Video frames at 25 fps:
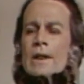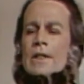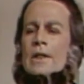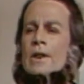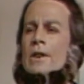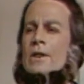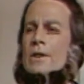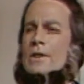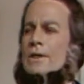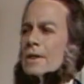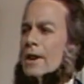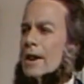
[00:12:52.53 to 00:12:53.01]

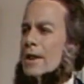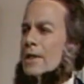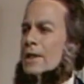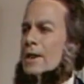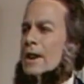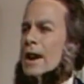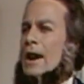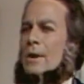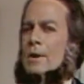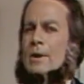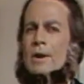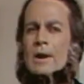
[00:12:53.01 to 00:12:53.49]
There is
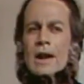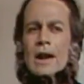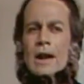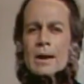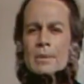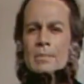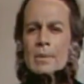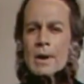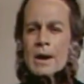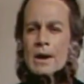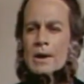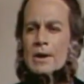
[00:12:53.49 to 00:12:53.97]
nothing I would
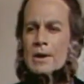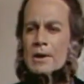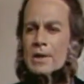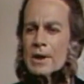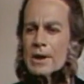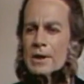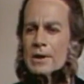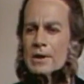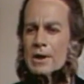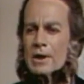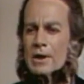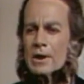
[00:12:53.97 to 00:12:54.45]
like better
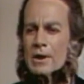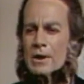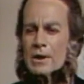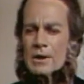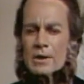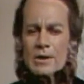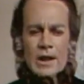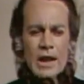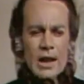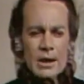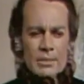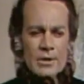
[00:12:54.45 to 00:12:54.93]
than to
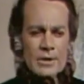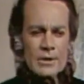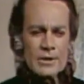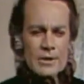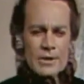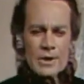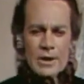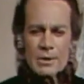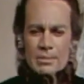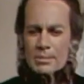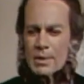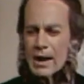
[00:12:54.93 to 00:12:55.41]
learn chemistry,